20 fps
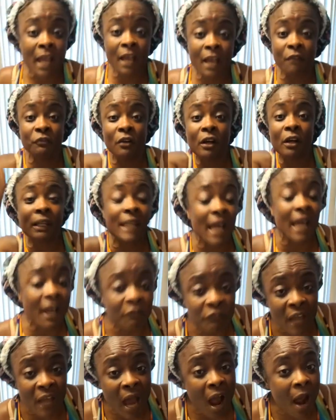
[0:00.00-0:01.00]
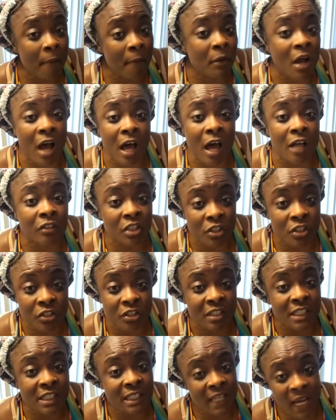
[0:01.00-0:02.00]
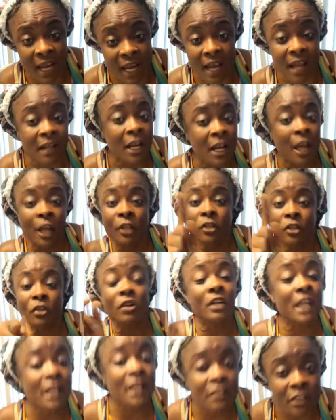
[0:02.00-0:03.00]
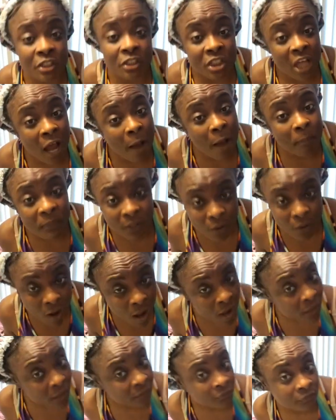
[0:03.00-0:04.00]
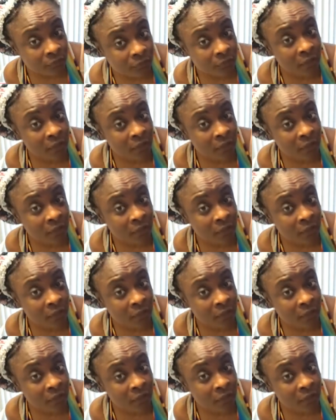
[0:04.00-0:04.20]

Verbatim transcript: if your left arm causes you to sin, you need to chop it off.